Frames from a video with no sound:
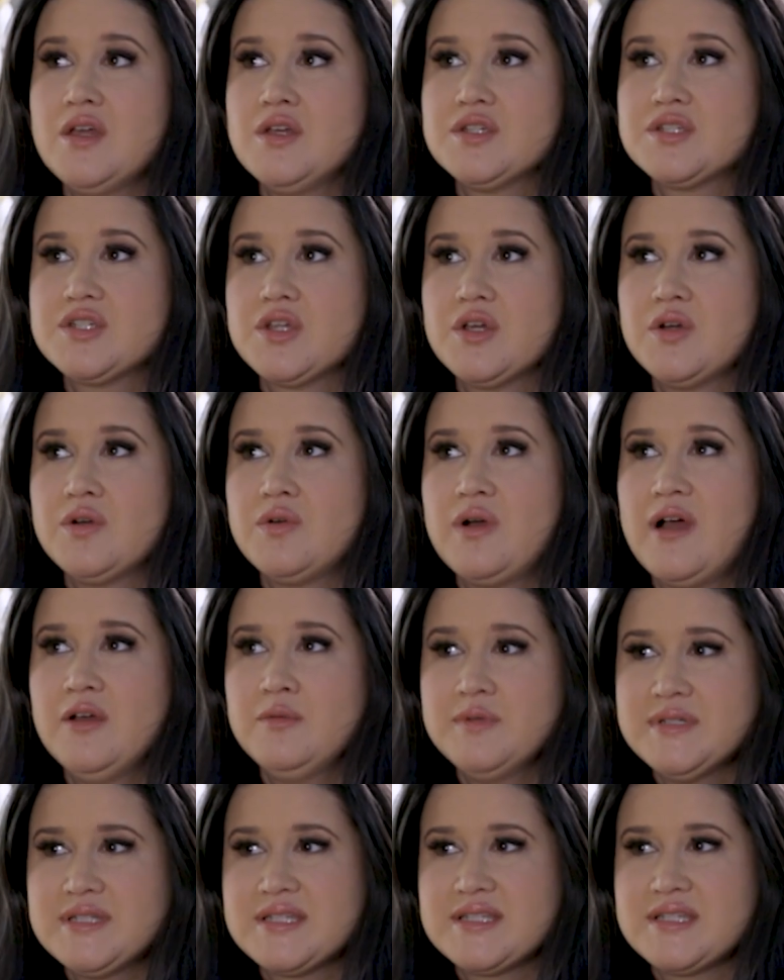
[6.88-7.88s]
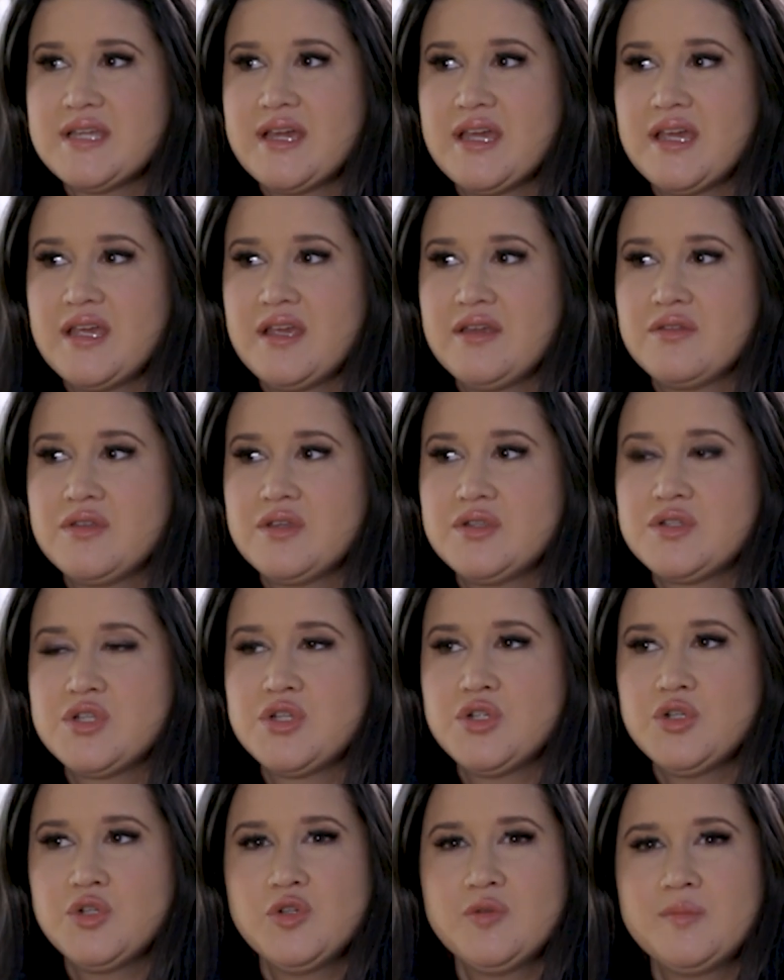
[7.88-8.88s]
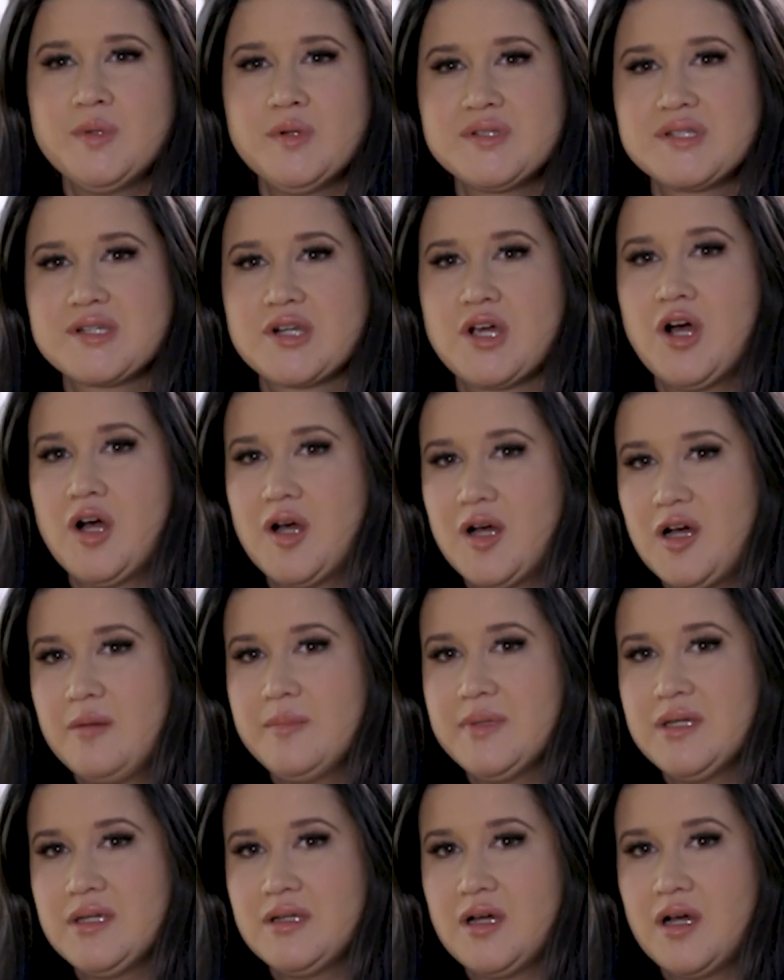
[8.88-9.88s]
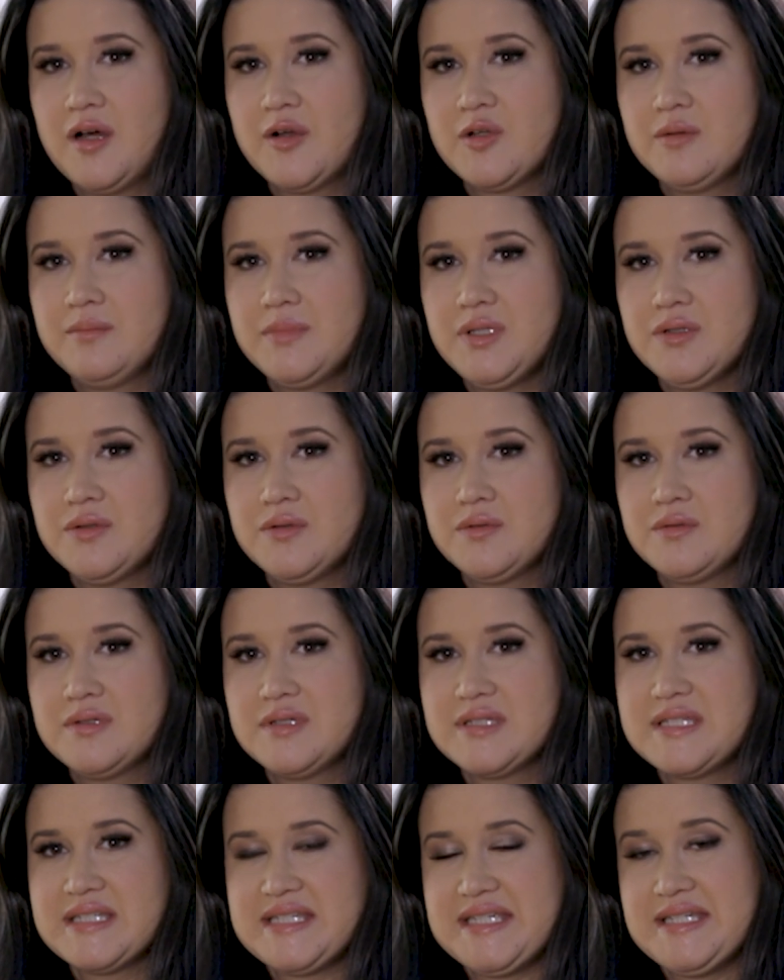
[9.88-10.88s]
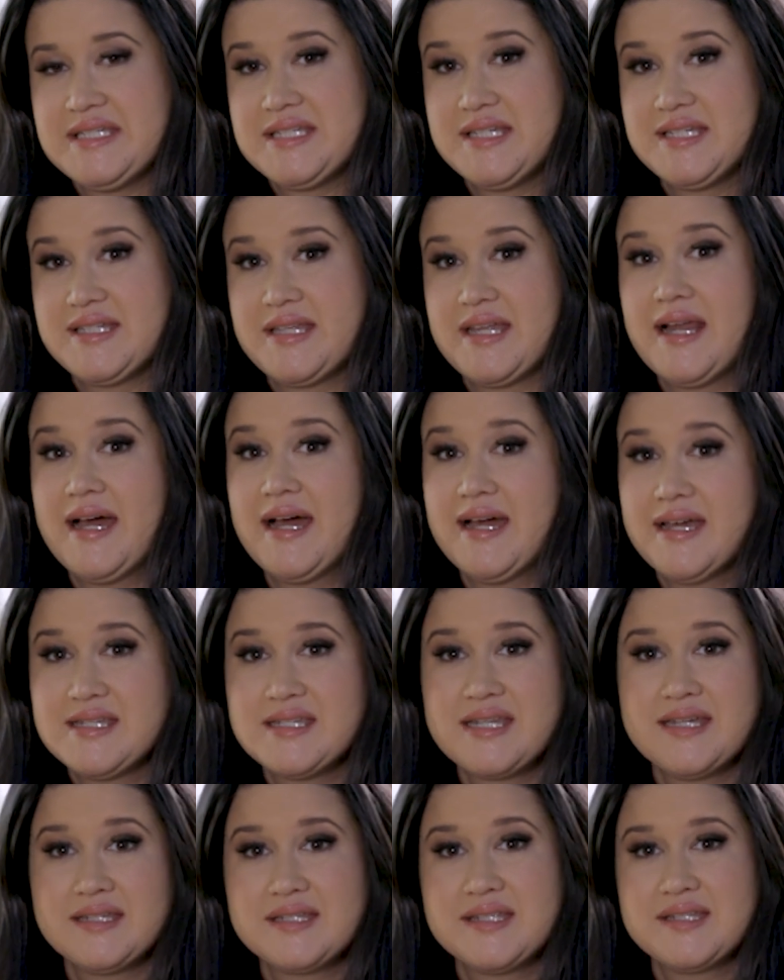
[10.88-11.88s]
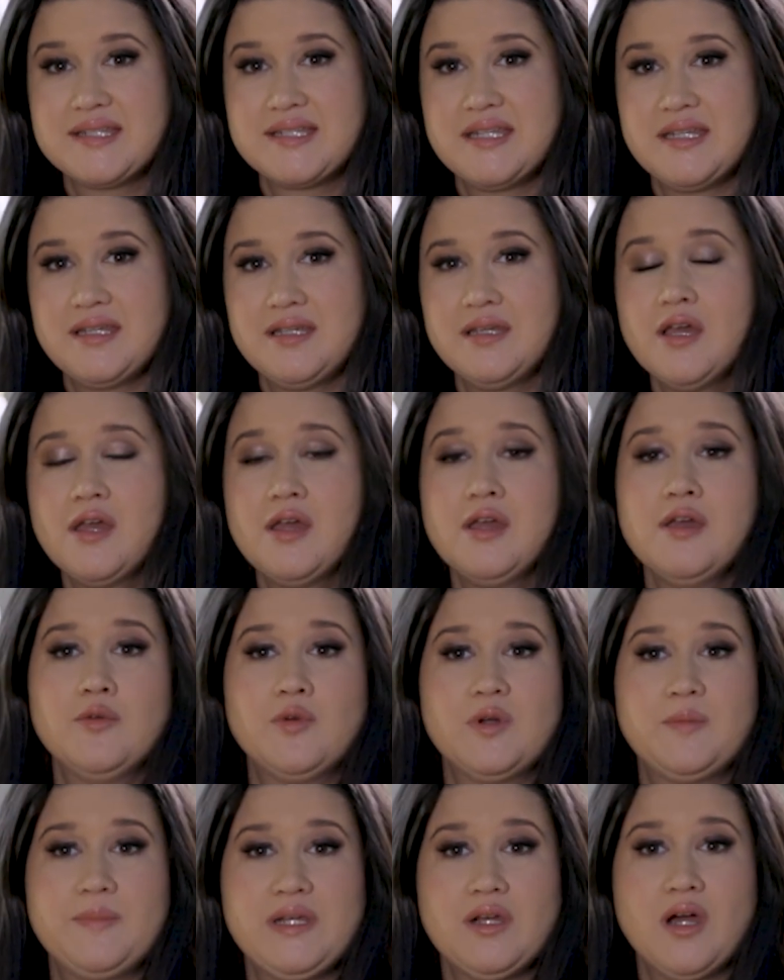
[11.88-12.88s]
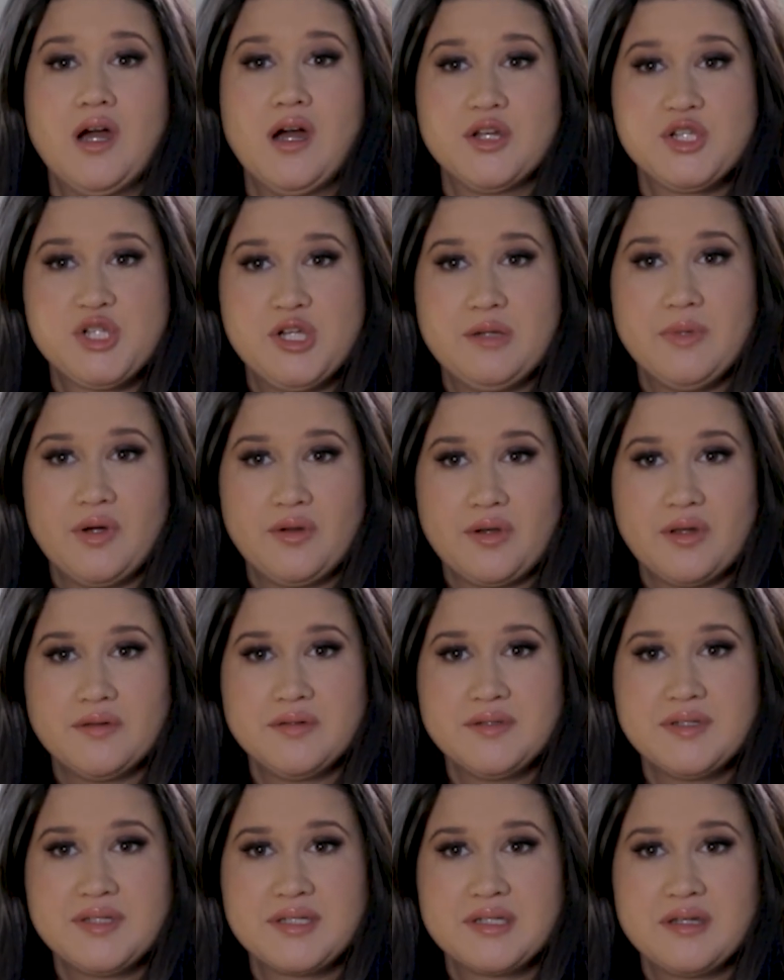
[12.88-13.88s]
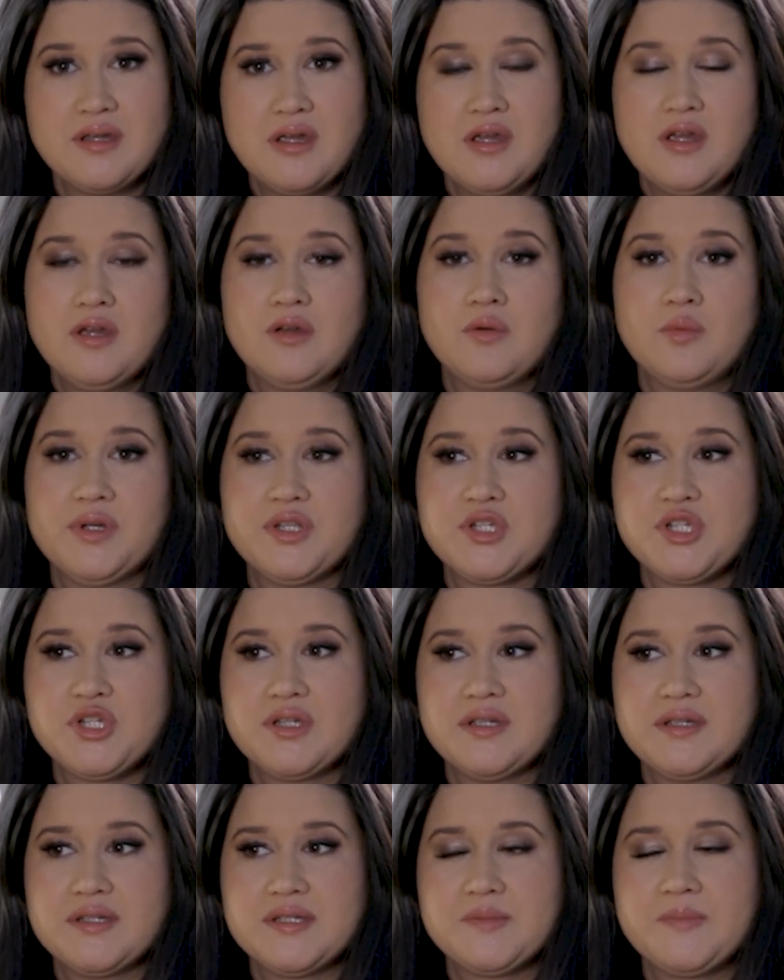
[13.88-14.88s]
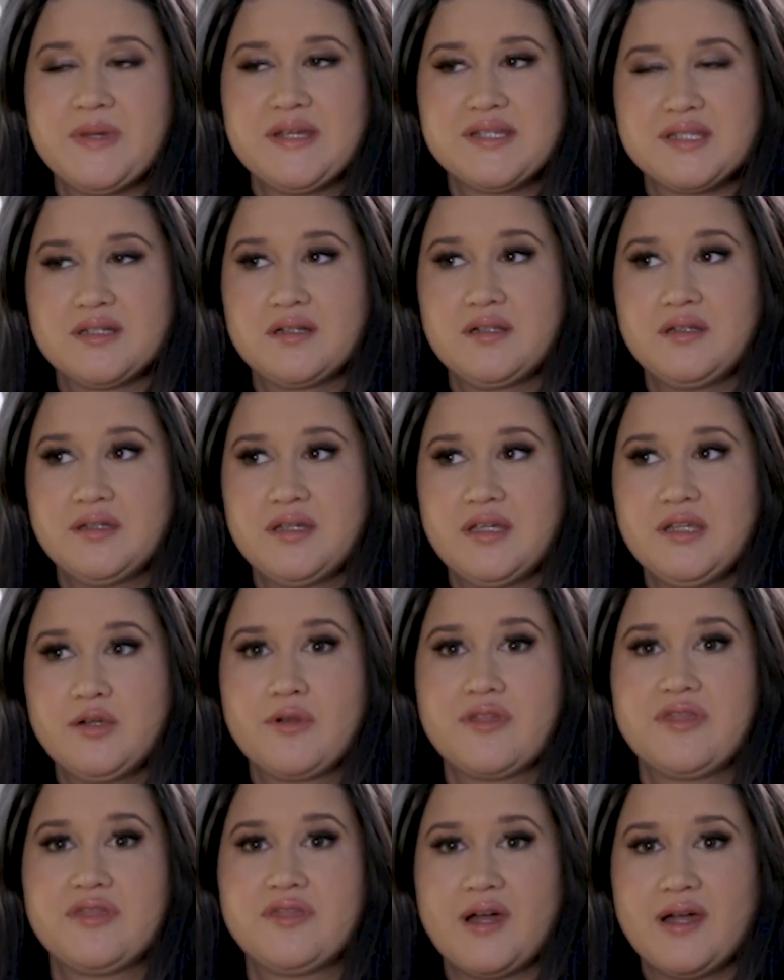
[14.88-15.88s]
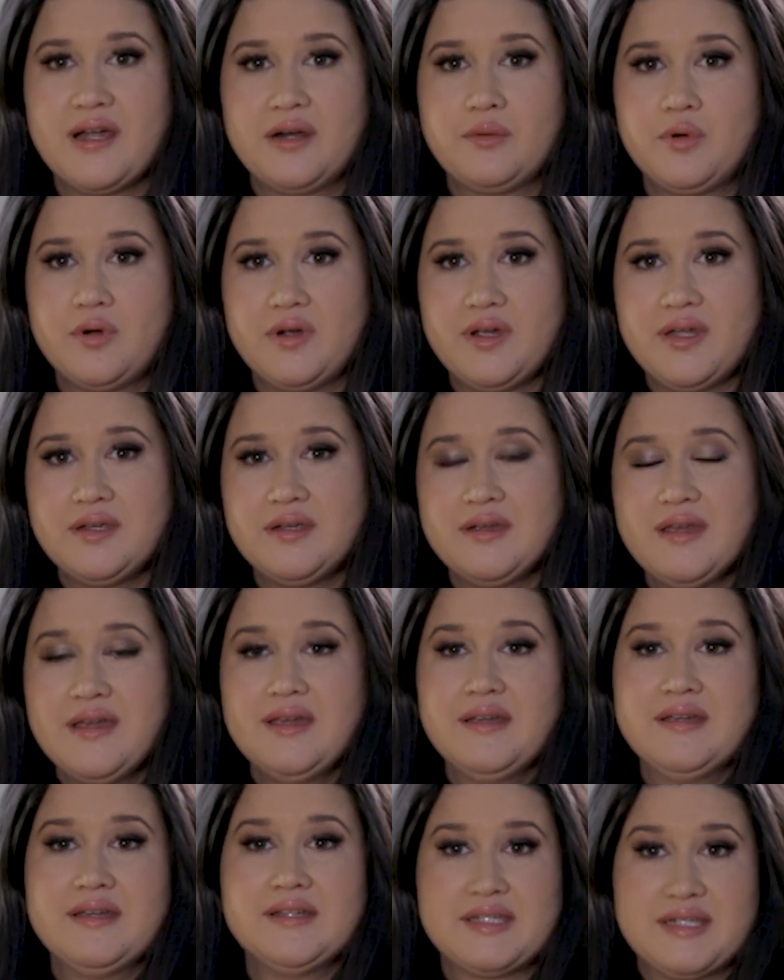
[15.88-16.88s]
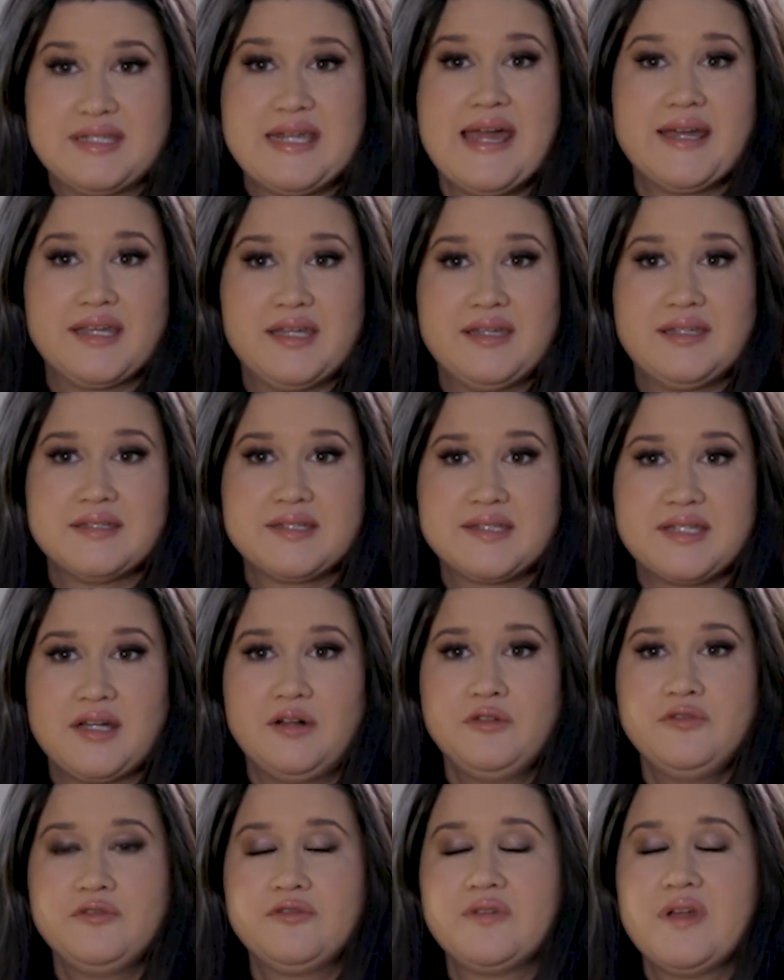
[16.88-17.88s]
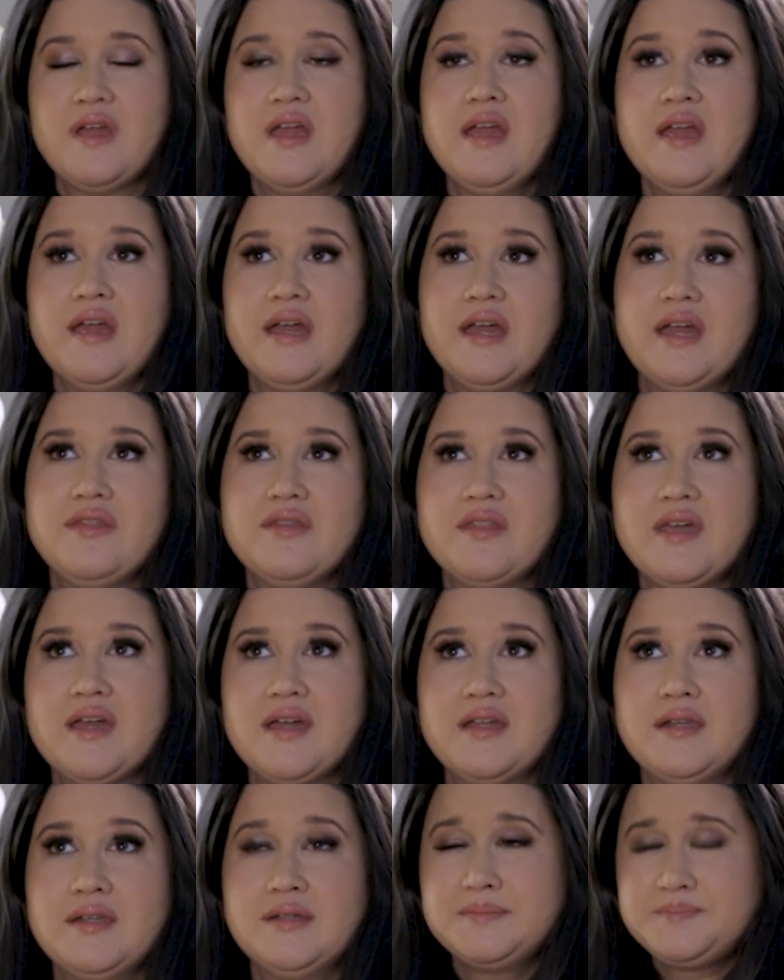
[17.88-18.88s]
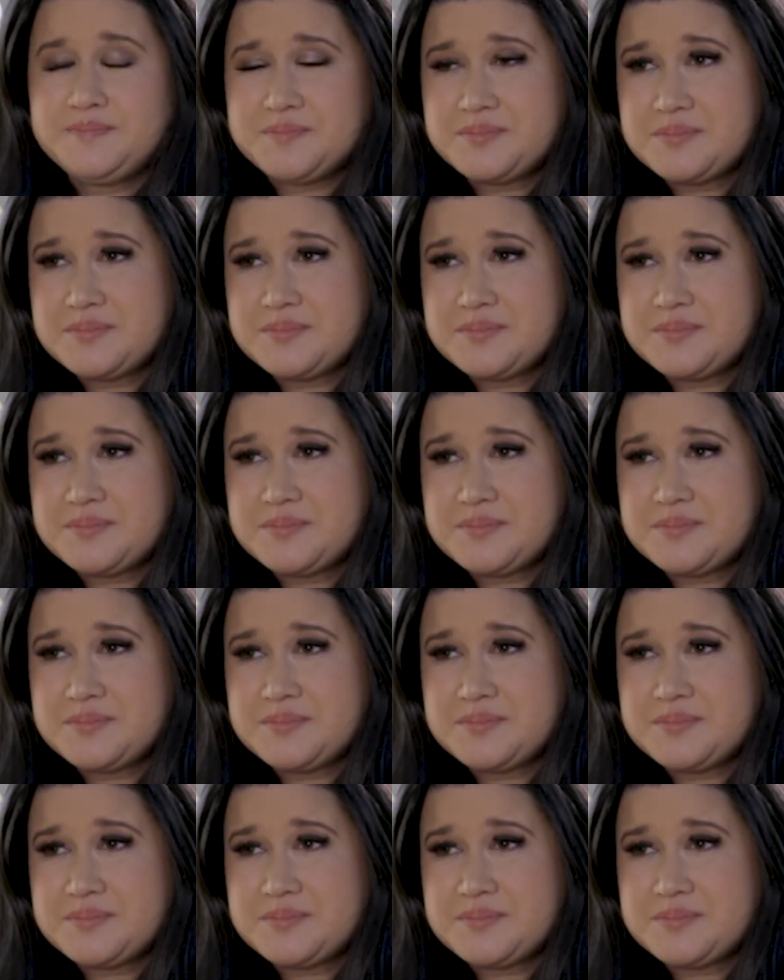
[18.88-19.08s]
So I would say the two most common autoimmune diseases that I tend to see would be Hashimoto's, which is basically your thyroid is attacking itself, and then